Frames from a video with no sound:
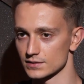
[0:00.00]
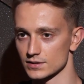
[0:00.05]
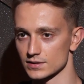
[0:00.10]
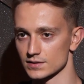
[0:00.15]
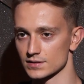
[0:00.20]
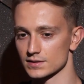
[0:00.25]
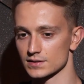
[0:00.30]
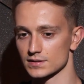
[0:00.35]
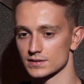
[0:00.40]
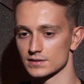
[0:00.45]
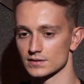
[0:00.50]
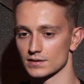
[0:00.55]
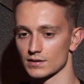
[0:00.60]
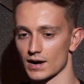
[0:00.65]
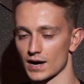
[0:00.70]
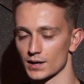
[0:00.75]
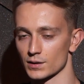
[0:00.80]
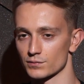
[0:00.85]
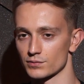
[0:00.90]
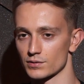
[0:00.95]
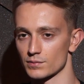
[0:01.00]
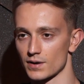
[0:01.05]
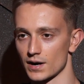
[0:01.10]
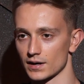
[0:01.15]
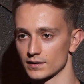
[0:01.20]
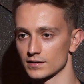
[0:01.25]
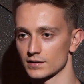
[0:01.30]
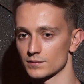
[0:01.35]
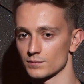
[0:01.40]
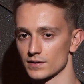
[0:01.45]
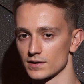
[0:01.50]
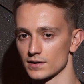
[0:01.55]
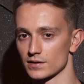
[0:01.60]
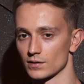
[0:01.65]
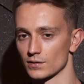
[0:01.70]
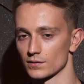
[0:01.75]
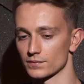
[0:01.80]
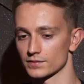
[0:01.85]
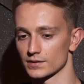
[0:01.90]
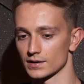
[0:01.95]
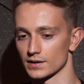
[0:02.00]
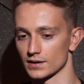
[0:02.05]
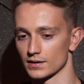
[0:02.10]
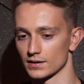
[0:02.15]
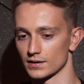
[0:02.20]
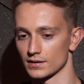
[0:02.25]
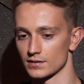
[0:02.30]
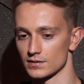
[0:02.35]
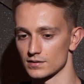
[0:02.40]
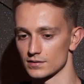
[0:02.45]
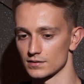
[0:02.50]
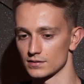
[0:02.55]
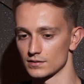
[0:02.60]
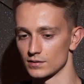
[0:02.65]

just kind of reminded me of the